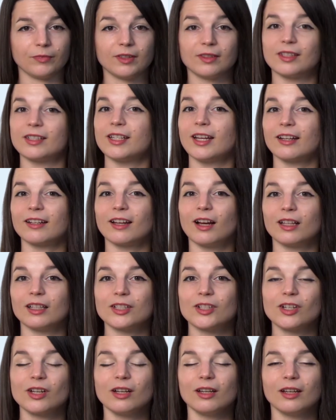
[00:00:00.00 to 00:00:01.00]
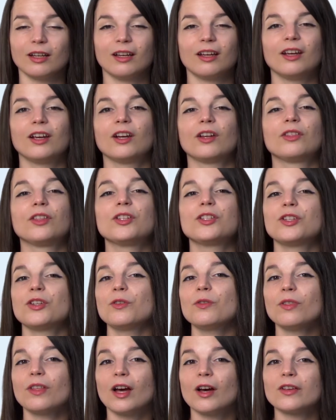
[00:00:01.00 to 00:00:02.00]
The technology? The
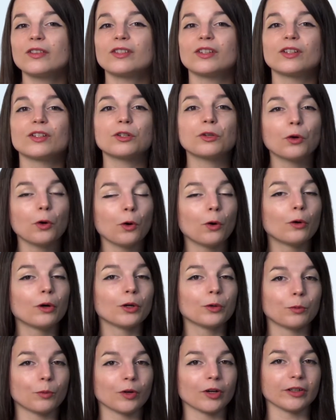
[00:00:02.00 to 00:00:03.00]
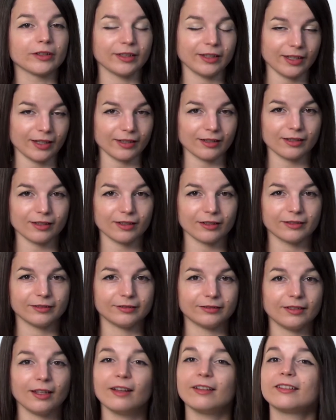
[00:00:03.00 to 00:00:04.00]
2000 core word list,
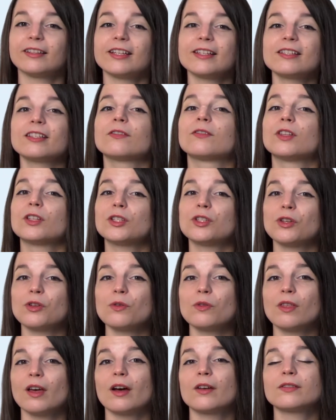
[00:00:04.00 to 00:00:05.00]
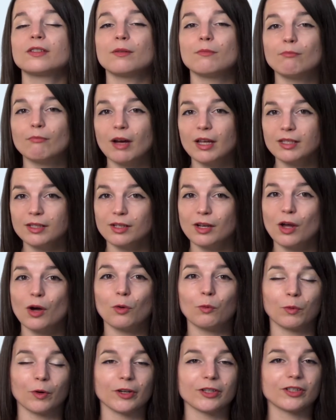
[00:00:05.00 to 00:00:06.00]
a list of the 2000 must-know
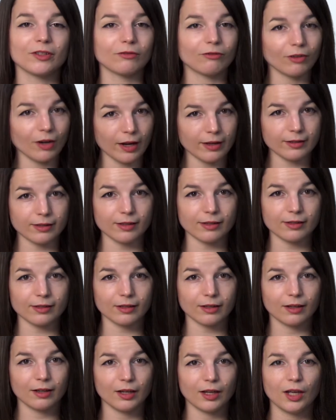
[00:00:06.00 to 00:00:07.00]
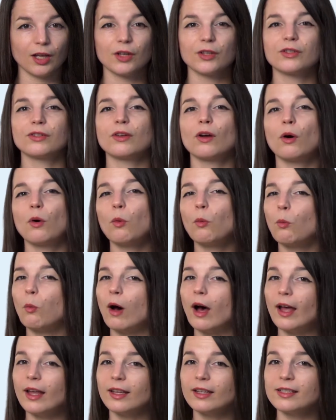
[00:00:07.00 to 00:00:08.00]
words and phrases. So
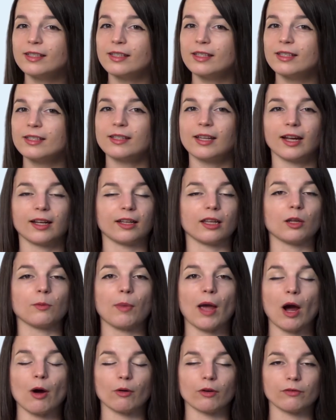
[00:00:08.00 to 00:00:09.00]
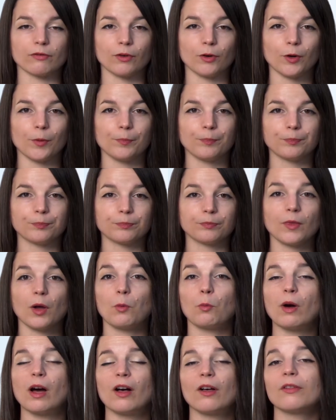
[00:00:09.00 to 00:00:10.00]
why is this technique powerful?
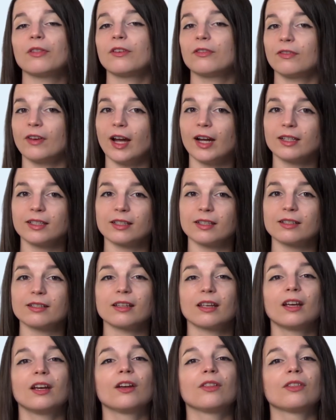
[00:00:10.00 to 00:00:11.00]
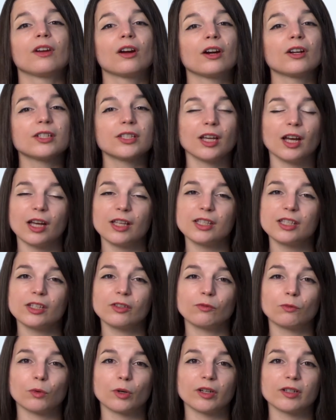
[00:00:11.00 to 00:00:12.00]
Well, the fact is, there are tons
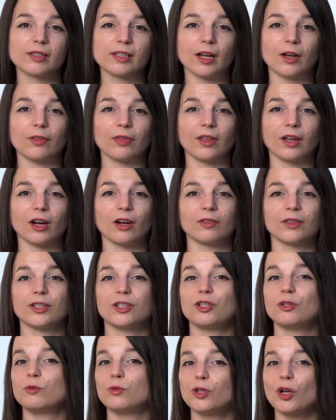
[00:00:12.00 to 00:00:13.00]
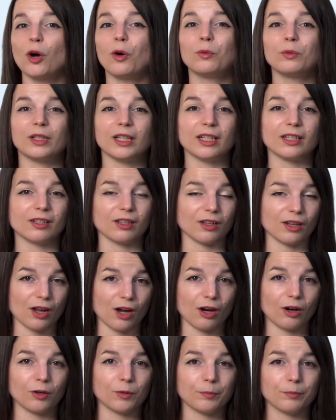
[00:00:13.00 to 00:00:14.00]
of words out there that you don't need to
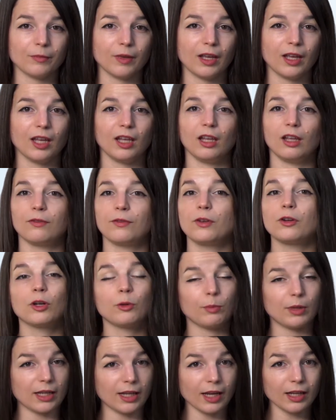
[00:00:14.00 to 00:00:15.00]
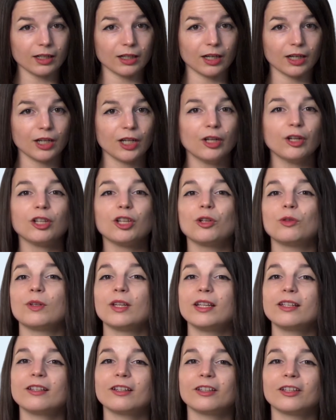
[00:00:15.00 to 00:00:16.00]
know. If you're a beginner, you
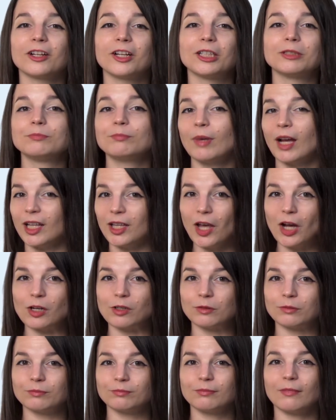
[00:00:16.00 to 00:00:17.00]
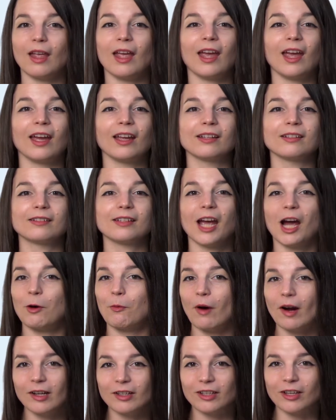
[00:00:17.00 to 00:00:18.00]
need to learn hello and how
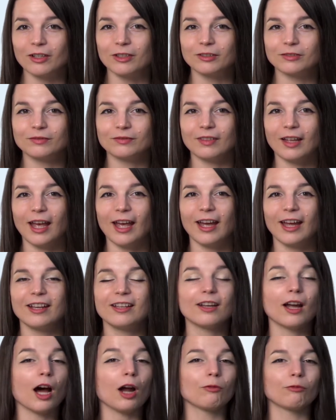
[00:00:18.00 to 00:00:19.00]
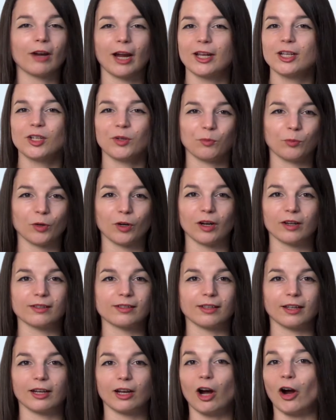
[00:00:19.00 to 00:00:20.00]
are you, and not random
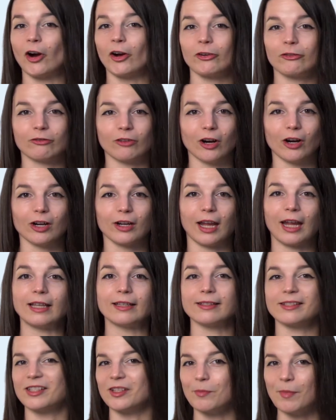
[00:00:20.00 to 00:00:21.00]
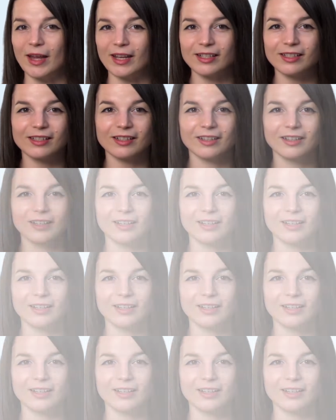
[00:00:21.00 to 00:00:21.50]
words like aardvark and cement.